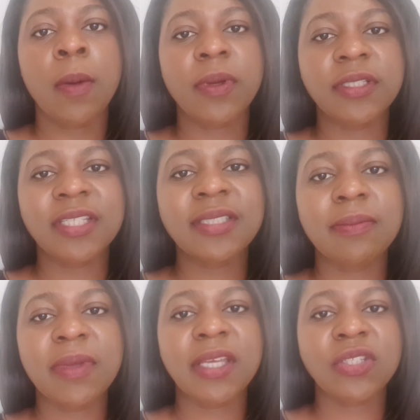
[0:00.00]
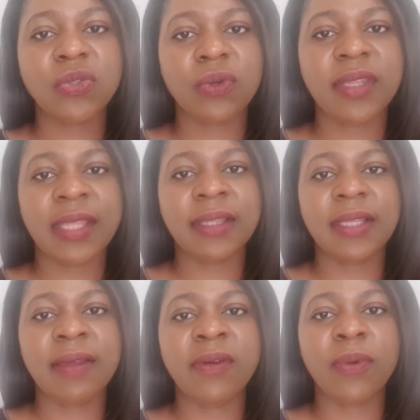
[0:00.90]
But just make sure that
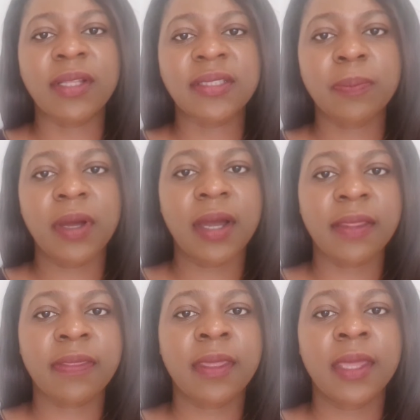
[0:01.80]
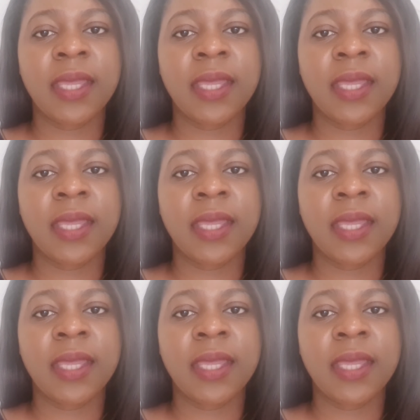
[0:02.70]
everyone's path